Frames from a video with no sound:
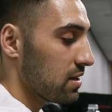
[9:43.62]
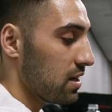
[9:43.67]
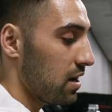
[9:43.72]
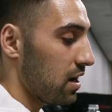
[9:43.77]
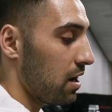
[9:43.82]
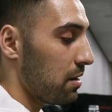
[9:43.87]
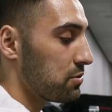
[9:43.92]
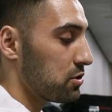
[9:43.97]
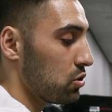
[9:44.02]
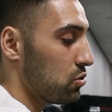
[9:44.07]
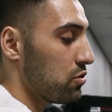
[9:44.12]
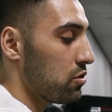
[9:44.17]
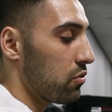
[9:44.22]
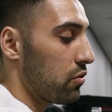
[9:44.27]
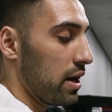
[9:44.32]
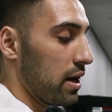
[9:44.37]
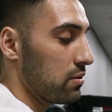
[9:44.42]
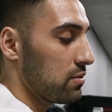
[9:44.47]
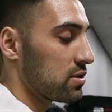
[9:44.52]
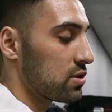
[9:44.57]
I'm doing
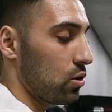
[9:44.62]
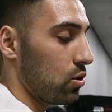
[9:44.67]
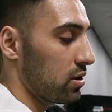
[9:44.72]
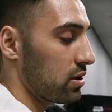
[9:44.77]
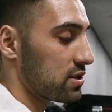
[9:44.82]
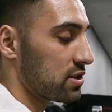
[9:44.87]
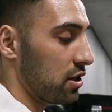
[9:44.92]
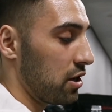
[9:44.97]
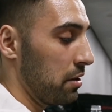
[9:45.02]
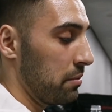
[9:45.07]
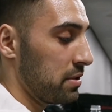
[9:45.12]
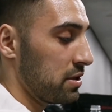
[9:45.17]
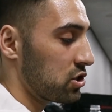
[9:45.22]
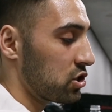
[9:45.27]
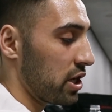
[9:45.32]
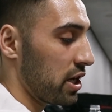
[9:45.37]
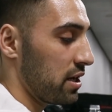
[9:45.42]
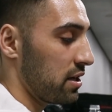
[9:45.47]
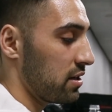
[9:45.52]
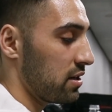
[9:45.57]
the rounds all the time
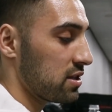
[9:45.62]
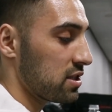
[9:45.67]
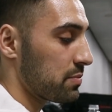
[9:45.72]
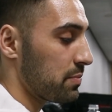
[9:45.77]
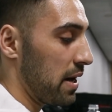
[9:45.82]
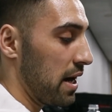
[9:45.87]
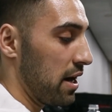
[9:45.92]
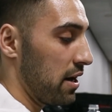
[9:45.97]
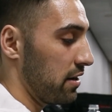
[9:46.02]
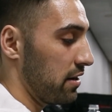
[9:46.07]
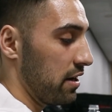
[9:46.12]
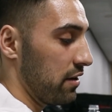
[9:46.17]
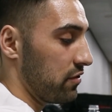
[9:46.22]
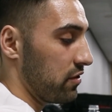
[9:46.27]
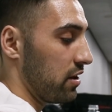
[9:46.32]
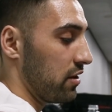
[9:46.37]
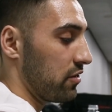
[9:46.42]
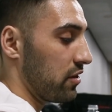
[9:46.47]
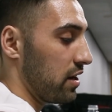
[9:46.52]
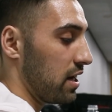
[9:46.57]
and training and sparring and
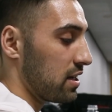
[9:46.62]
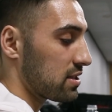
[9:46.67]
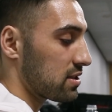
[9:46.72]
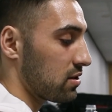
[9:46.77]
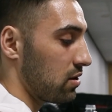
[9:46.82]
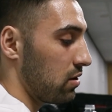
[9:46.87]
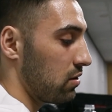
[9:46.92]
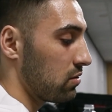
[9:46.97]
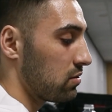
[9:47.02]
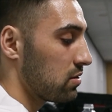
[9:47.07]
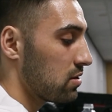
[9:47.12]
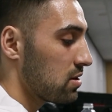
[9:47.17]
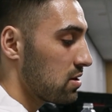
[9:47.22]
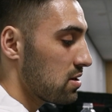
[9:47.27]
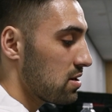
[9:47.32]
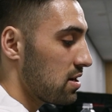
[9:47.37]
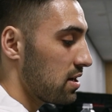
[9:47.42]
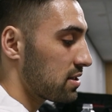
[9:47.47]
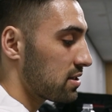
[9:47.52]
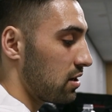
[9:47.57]
everything like that, so
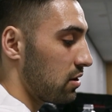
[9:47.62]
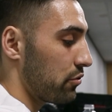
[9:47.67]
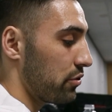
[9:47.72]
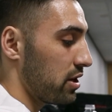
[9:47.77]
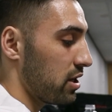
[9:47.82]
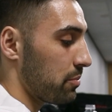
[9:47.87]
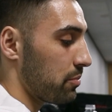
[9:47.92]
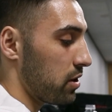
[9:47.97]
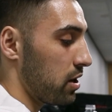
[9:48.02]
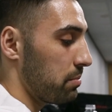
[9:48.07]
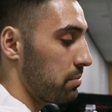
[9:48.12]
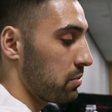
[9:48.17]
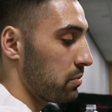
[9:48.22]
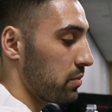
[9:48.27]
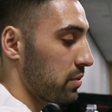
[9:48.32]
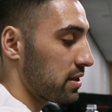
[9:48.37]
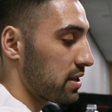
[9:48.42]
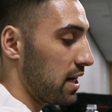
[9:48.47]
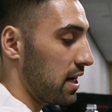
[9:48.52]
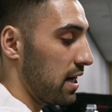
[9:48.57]
it's not really a
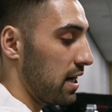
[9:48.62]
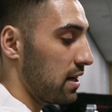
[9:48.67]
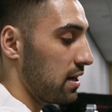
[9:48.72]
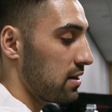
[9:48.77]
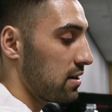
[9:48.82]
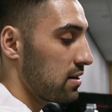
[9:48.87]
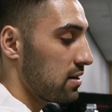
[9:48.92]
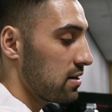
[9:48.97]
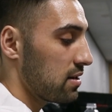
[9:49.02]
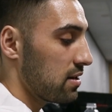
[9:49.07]
problem with that.